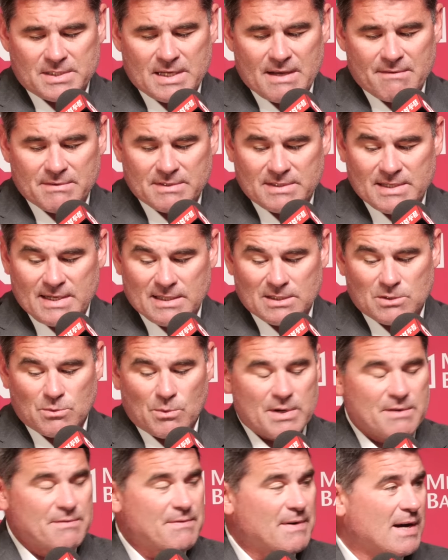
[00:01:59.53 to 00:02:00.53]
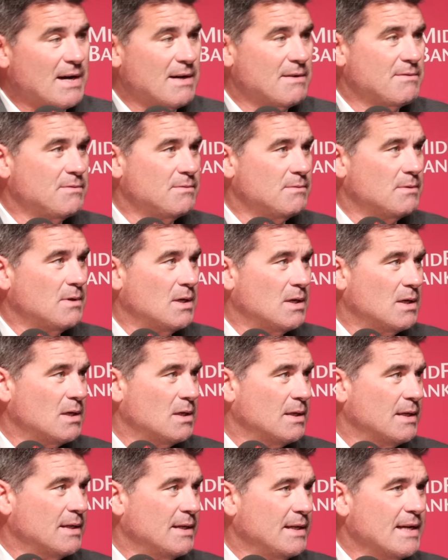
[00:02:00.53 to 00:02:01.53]
17 of 25,
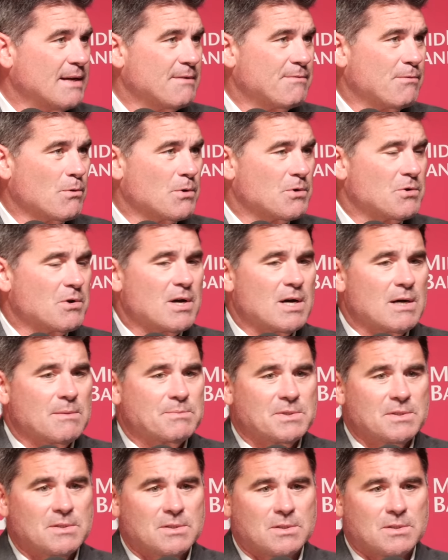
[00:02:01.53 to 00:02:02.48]
and he had 4 drops.